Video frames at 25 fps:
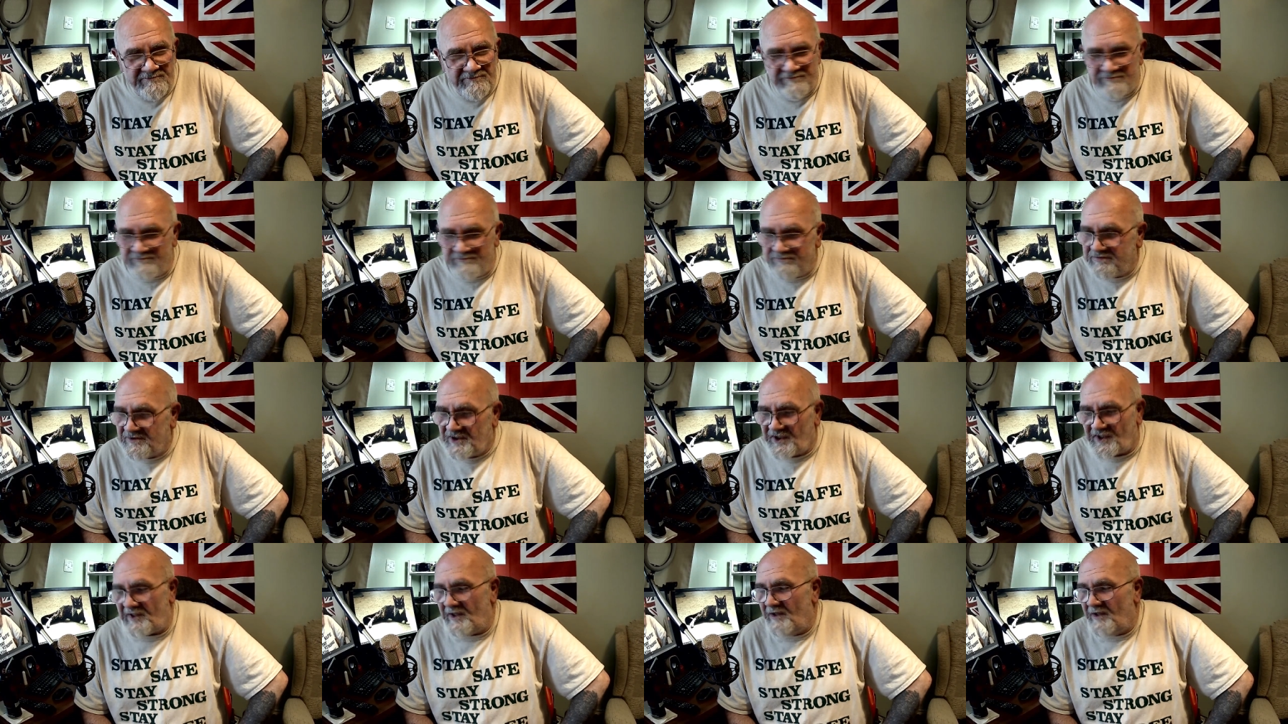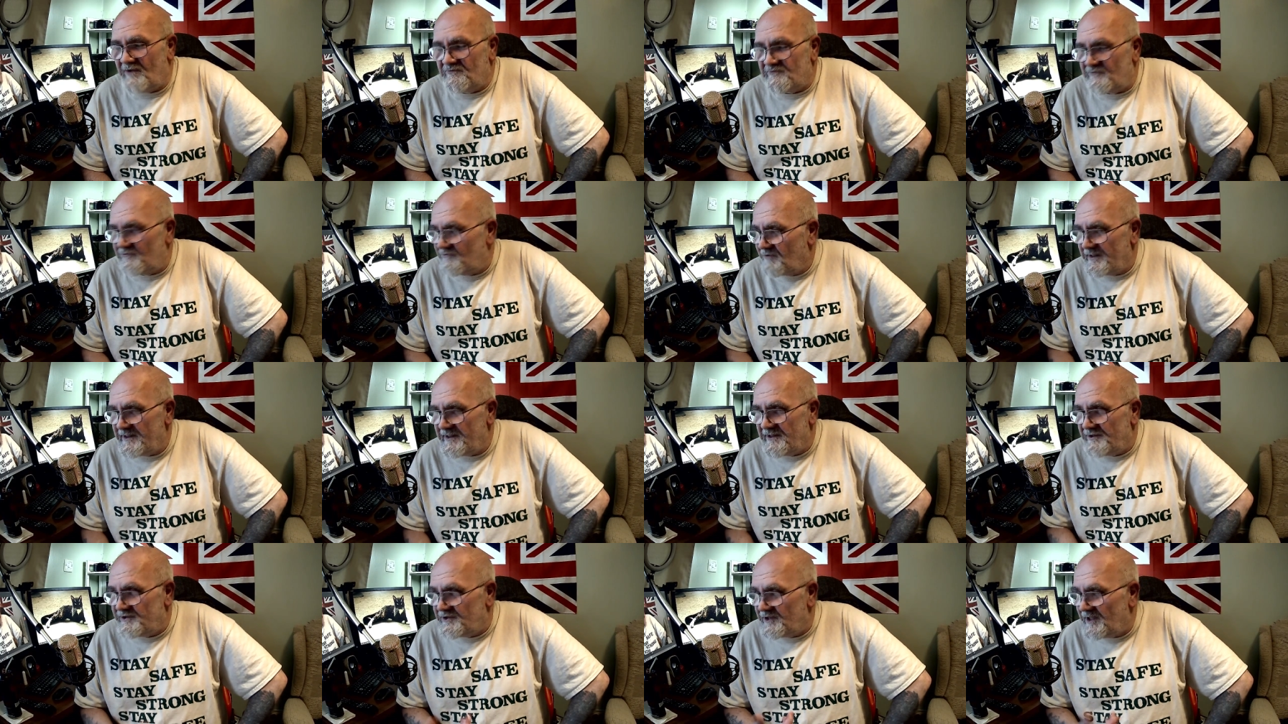some
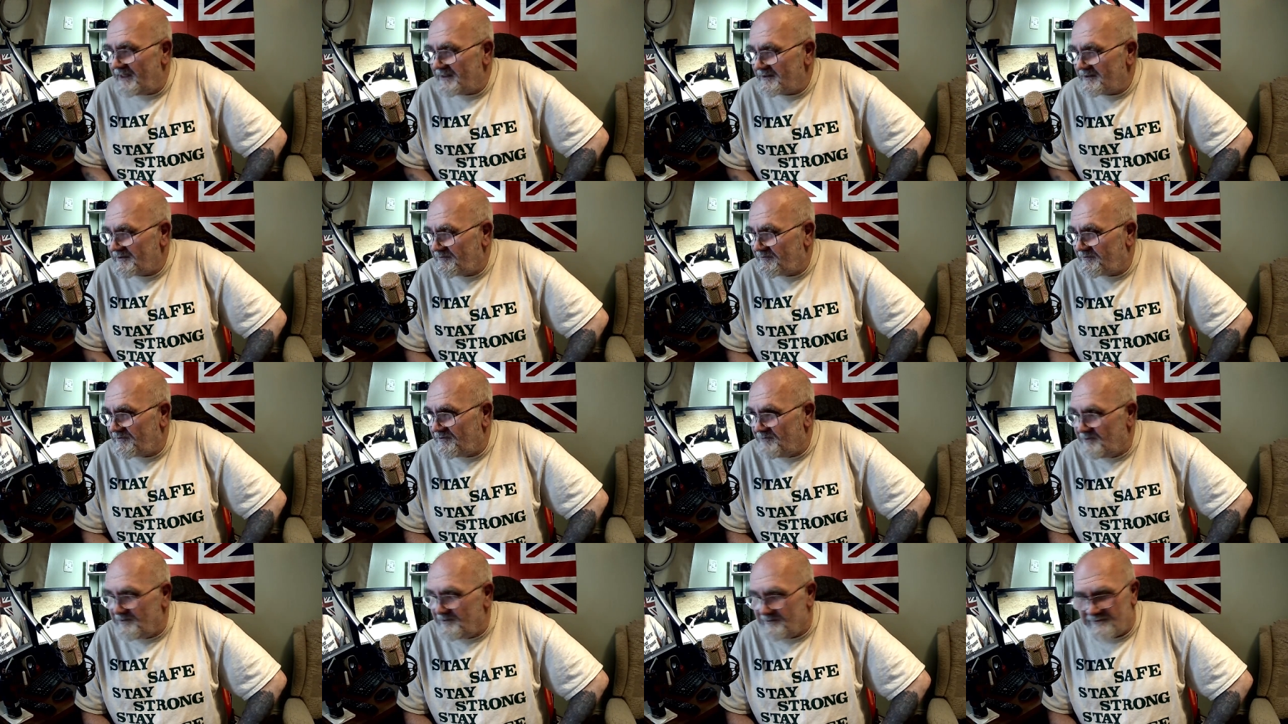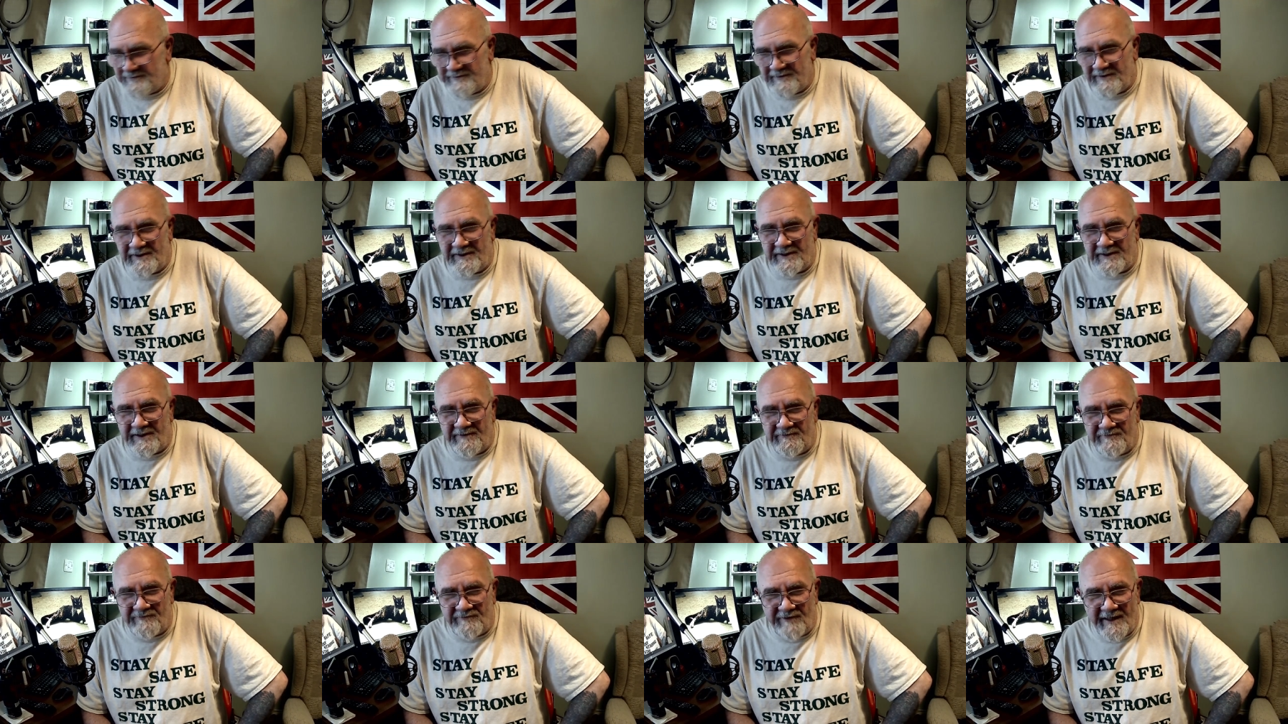reject from a
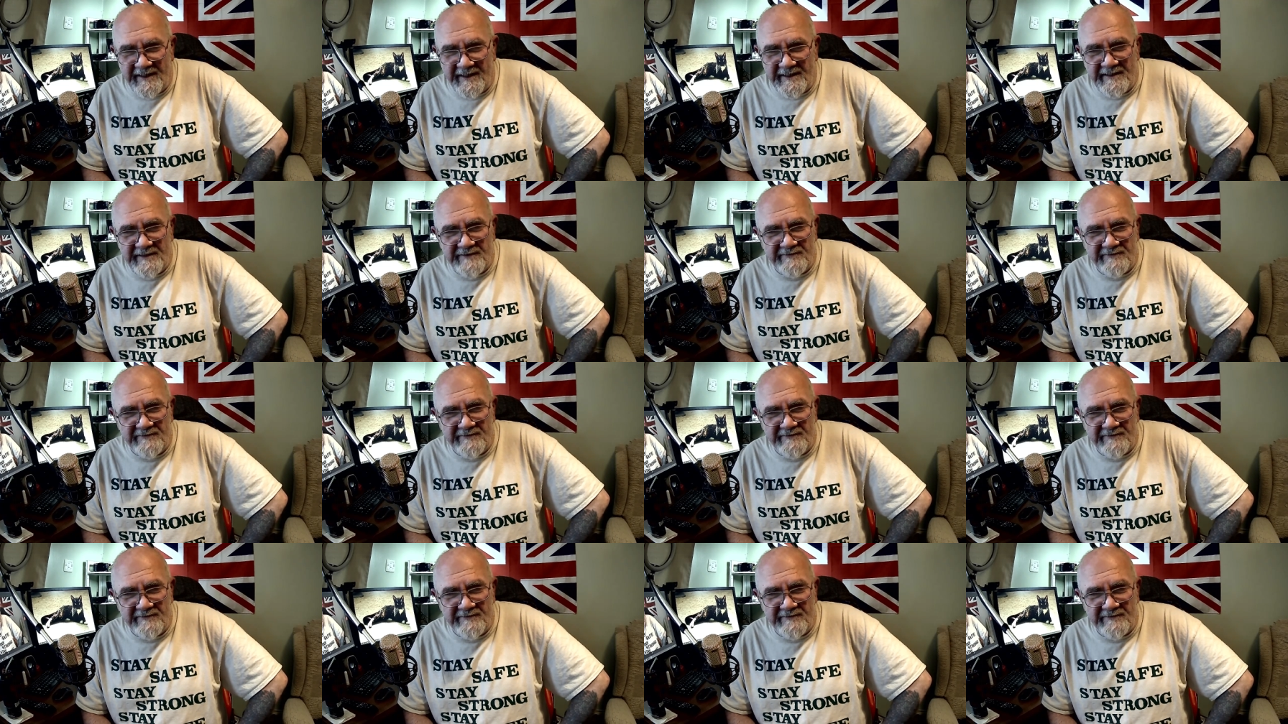fucking rave